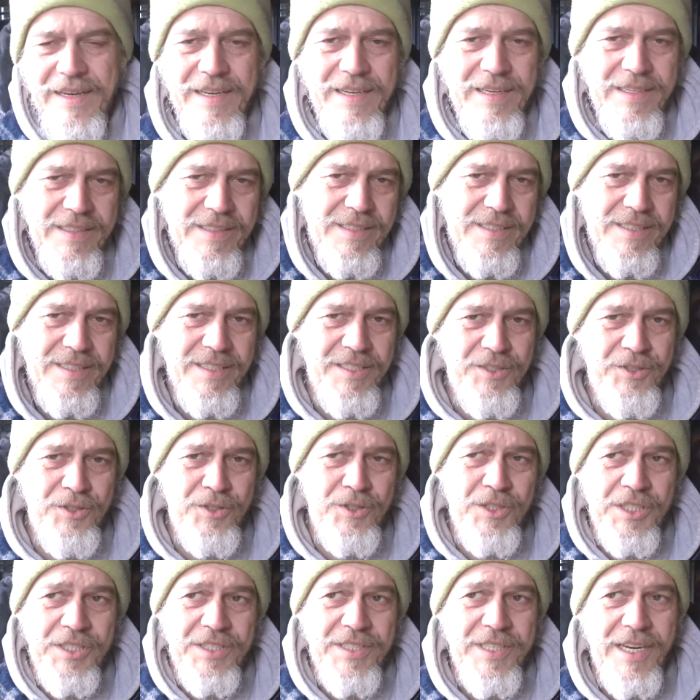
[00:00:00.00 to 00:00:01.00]
It's
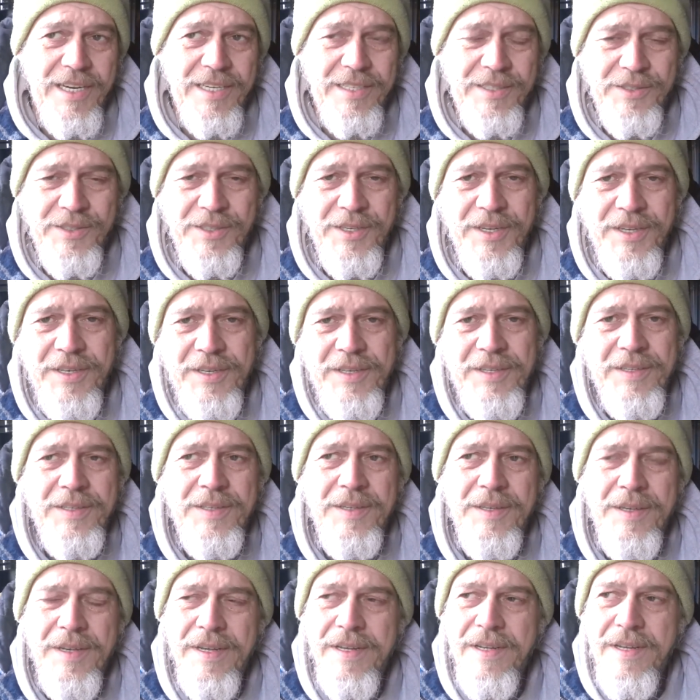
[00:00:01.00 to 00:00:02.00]
just a tax.
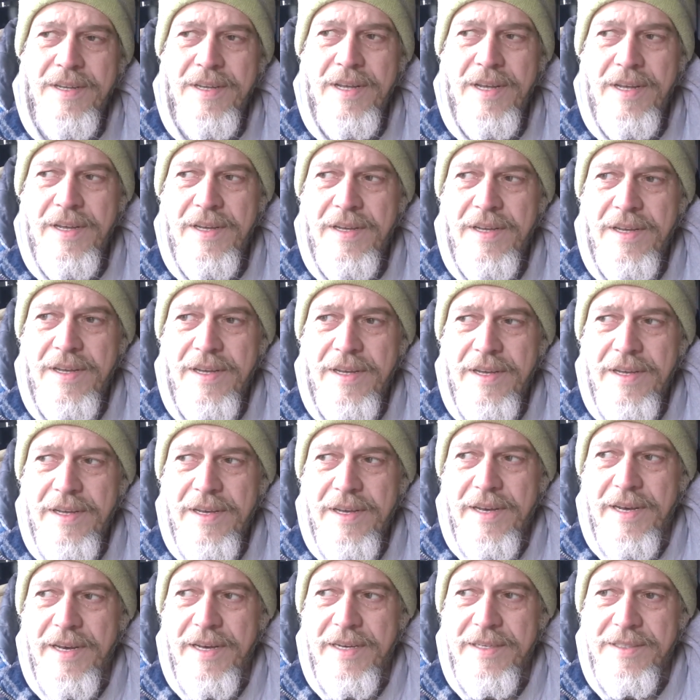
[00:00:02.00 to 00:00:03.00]

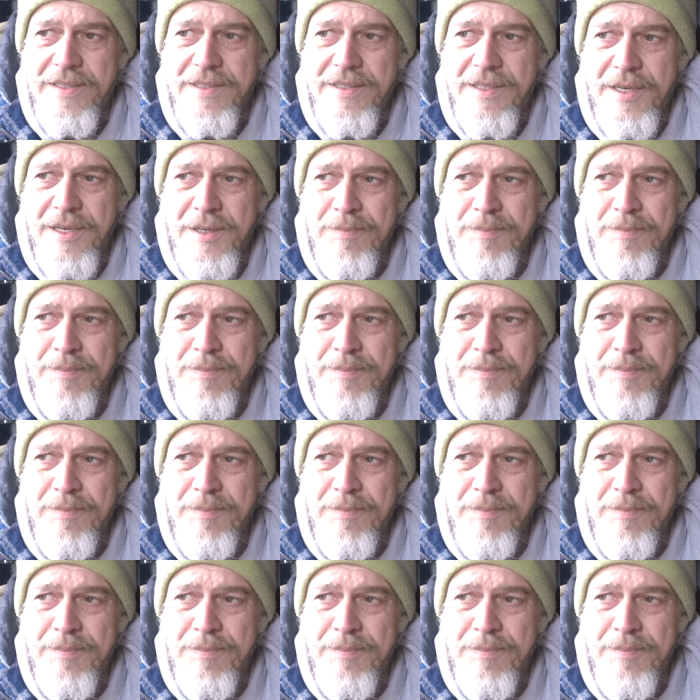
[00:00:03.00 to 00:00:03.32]
And